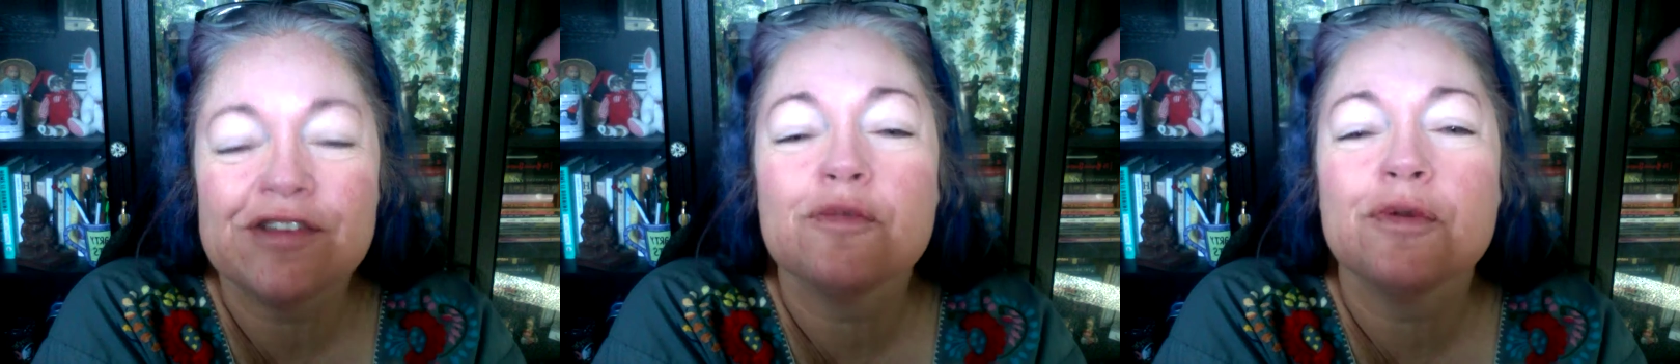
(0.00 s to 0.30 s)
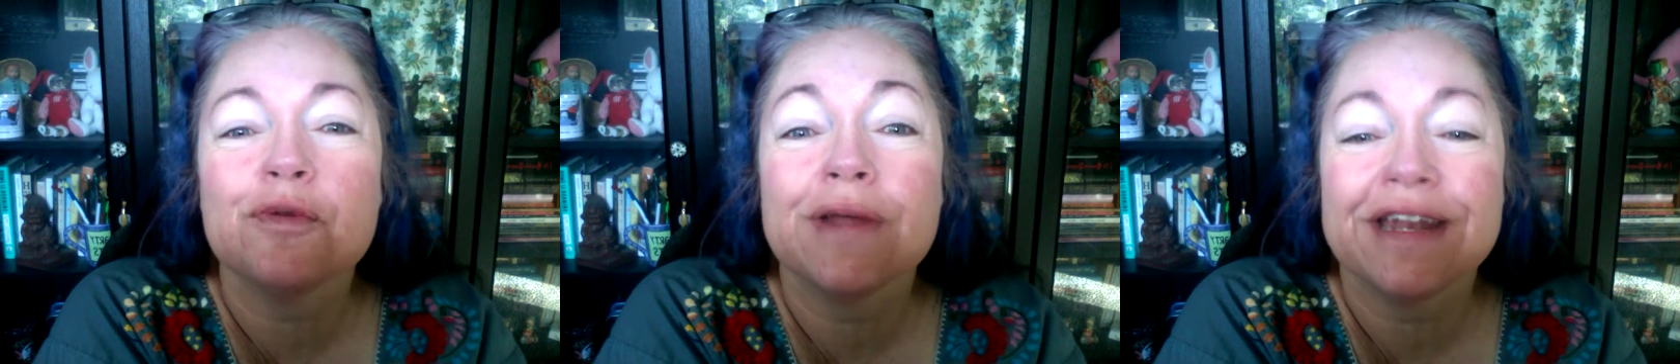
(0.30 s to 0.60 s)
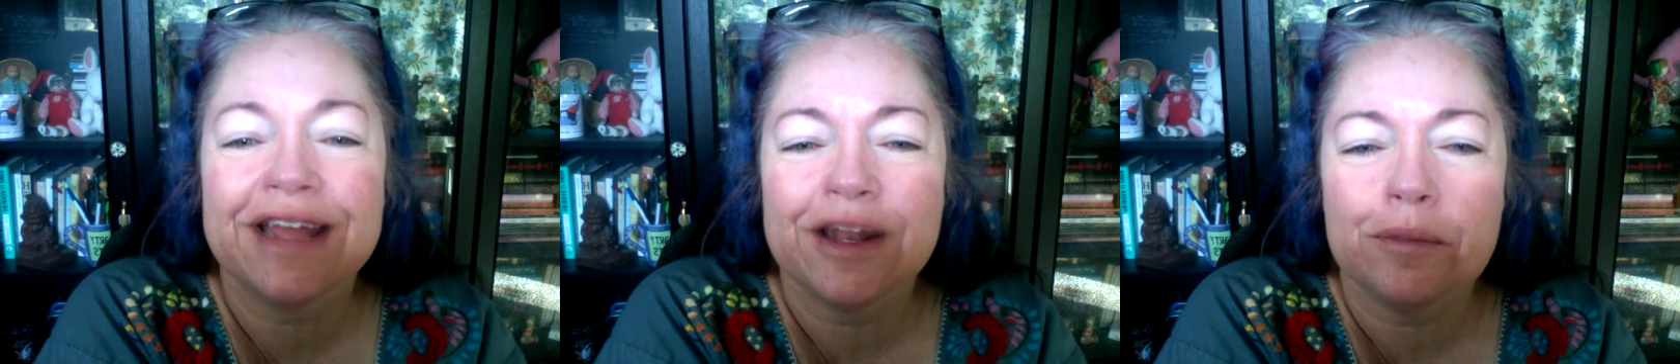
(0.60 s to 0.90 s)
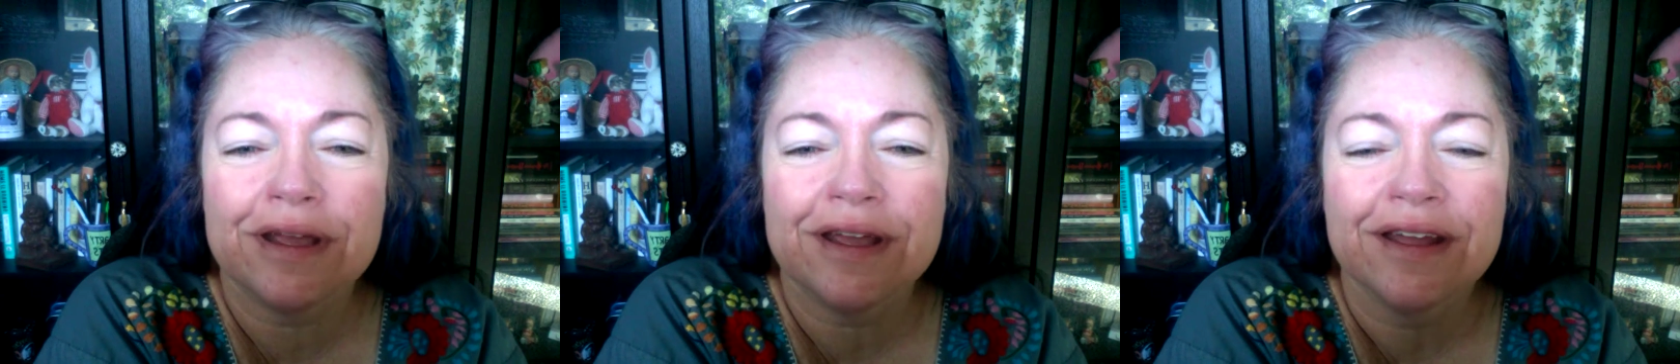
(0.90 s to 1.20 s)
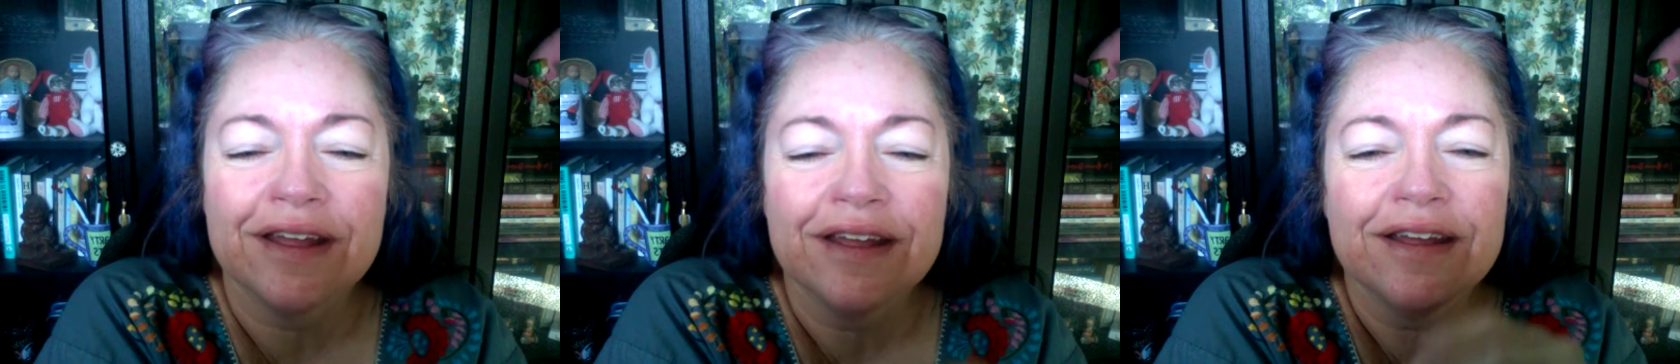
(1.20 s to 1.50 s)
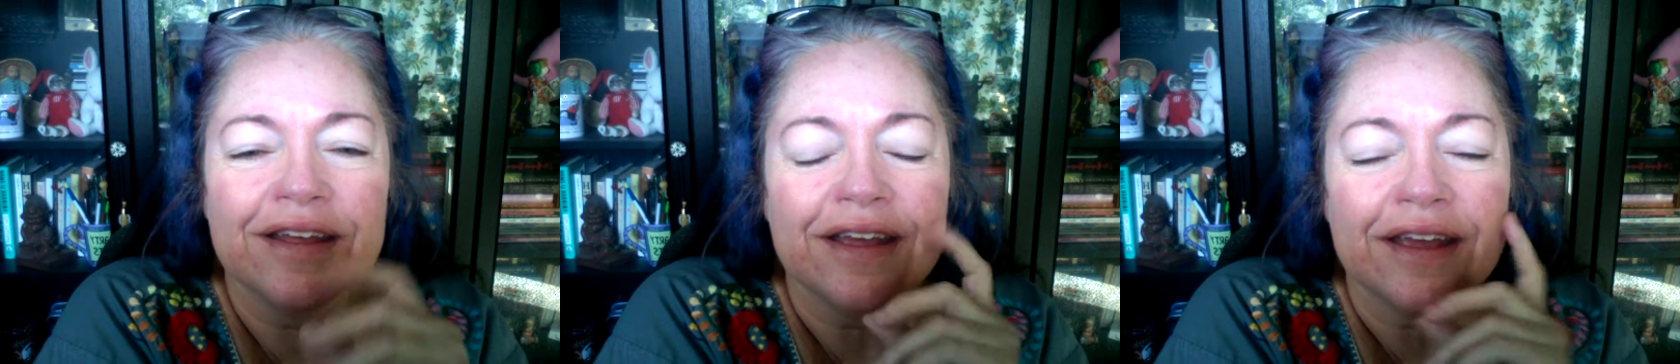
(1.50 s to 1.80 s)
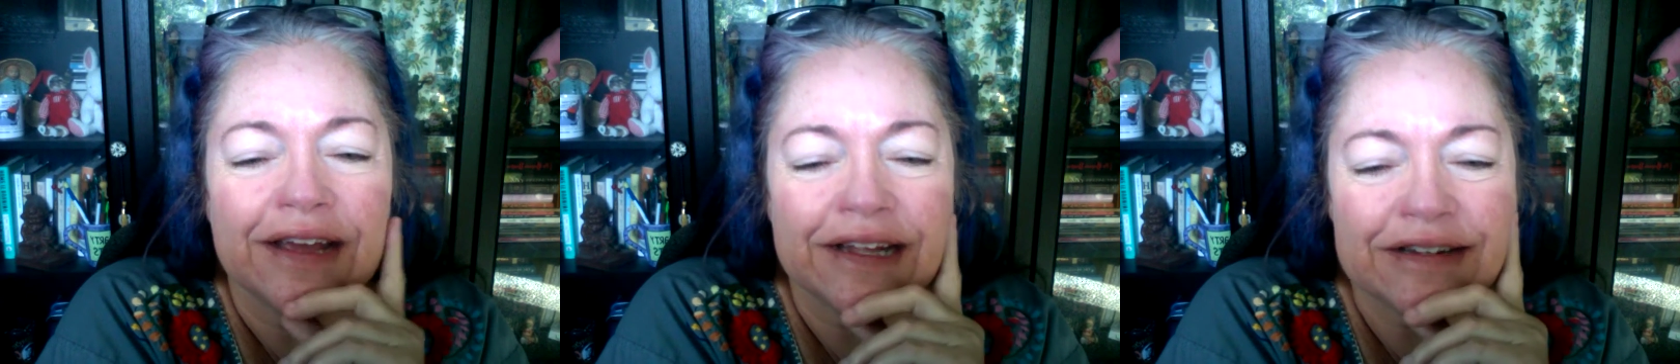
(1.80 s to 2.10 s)
She was between an A and a B,
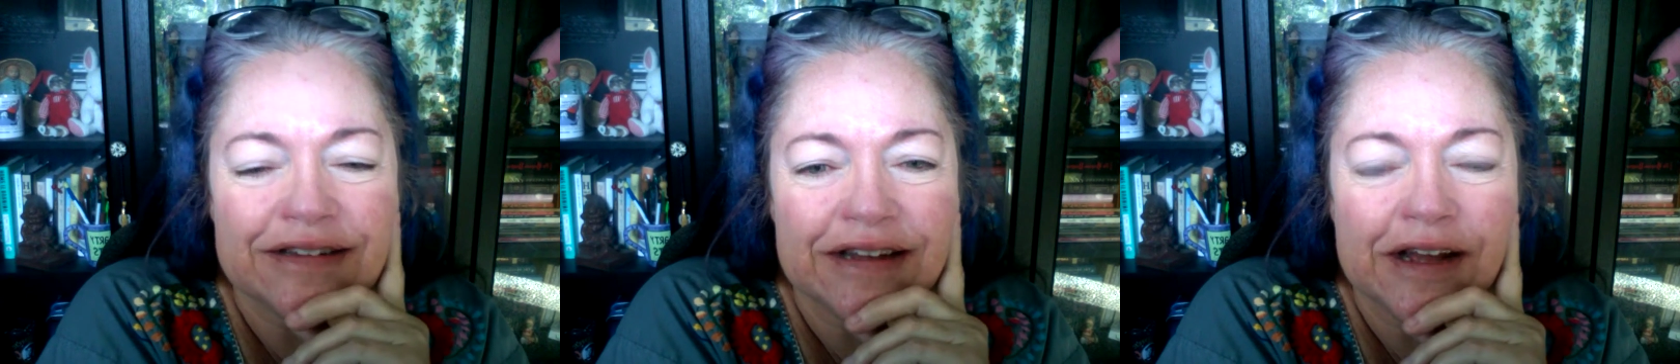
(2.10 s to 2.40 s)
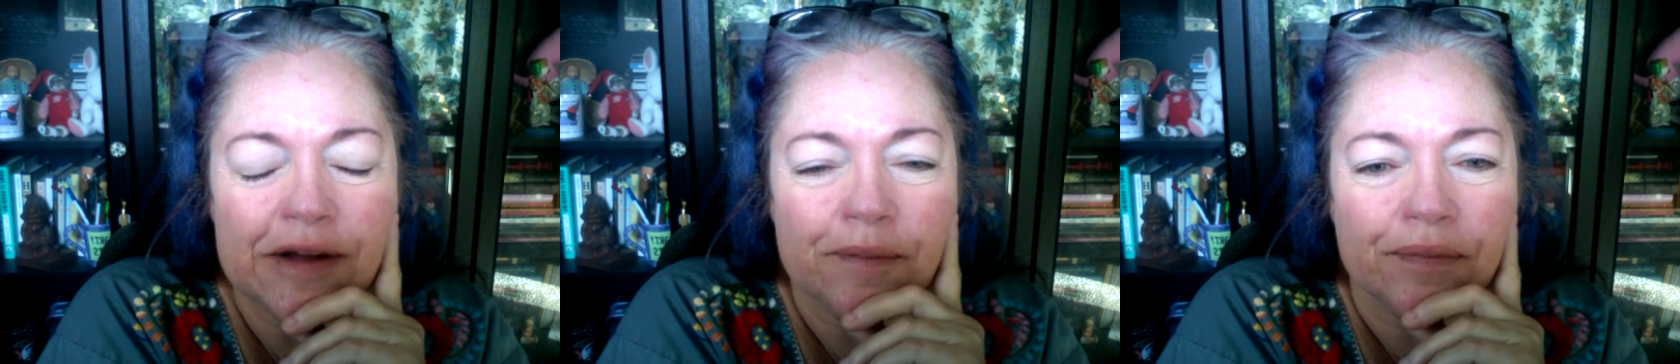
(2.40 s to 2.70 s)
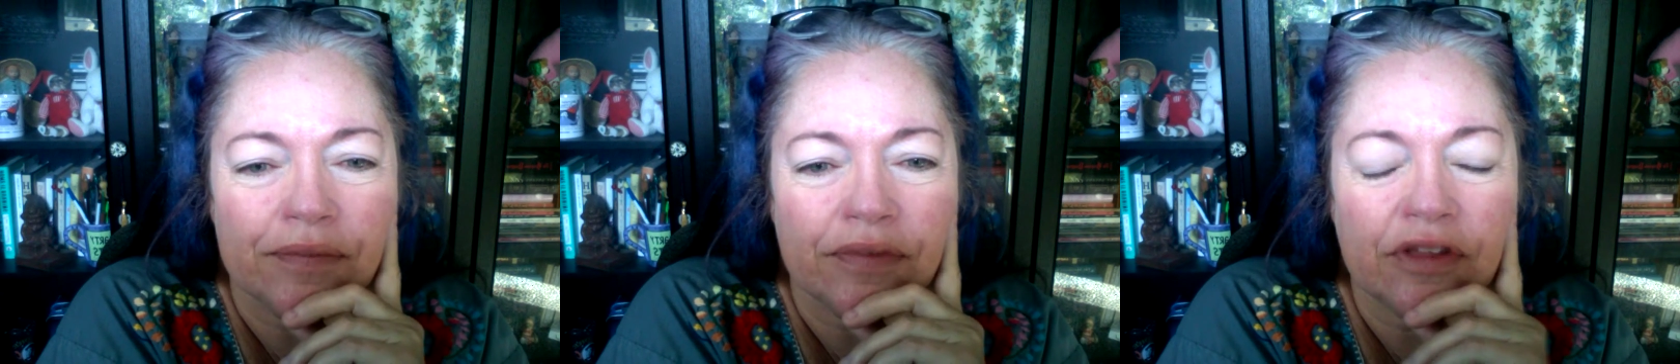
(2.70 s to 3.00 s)
and um,